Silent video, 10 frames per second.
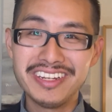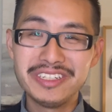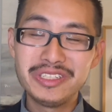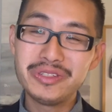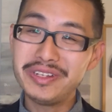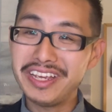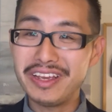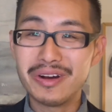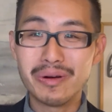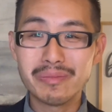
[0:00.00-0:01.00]
doing a
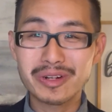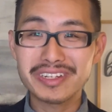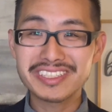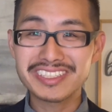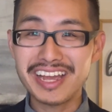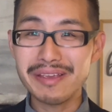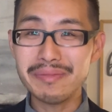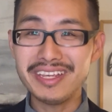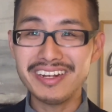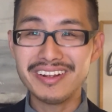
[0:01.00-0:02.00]
homework
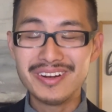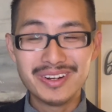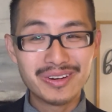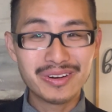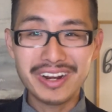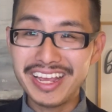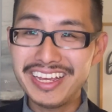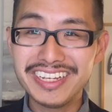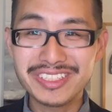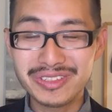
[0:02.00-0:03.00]
assignment, or a
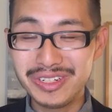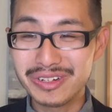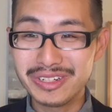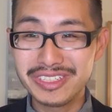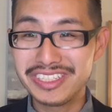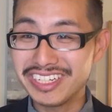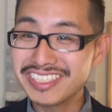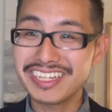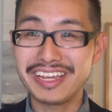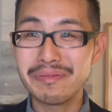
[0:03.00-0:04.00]
history nerd just
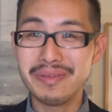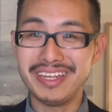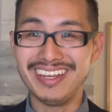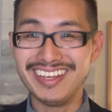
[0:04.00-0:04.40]
like me.